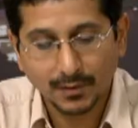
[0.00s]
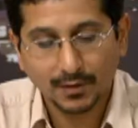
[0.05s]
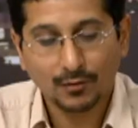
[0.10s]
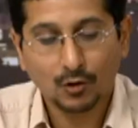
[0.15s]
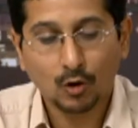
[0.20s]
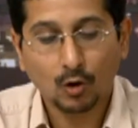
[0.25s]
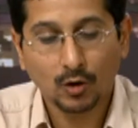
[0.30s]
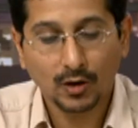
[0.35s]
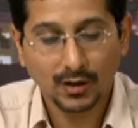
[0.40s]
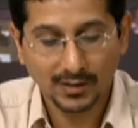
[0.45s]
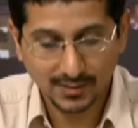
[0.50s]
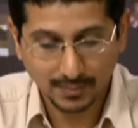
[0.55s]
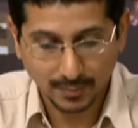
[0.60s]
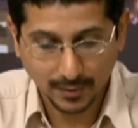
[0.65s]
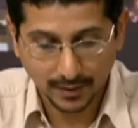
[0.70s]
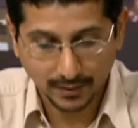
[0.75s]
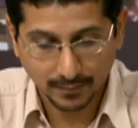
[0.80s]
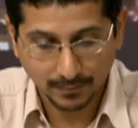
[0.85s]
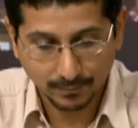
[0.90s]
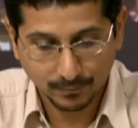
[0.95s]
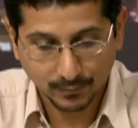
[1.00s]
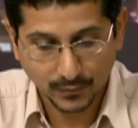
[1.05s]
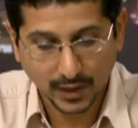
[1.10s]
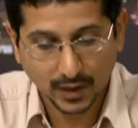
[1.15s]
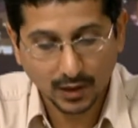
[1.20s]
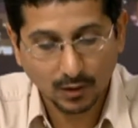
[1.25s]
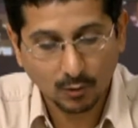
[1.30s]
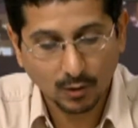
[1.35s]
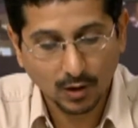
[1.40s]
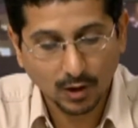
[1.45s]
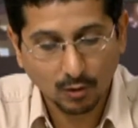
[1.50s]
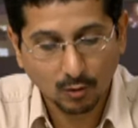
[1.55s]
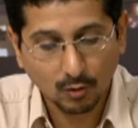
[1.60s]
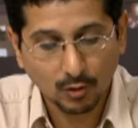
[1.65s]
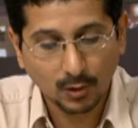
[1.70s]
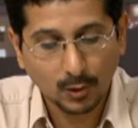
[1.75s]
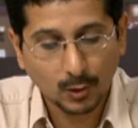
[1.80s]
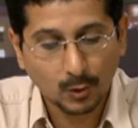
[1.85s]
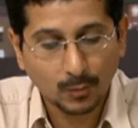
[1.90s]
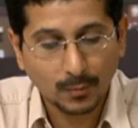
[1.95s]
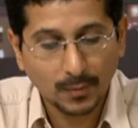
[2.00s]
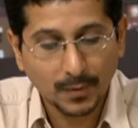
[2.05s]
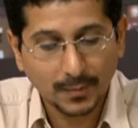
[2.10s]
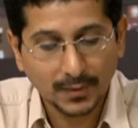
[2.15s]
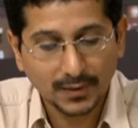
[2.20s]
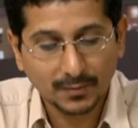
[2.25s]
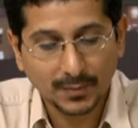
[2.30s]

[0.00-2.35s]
says like this. Each needs to pay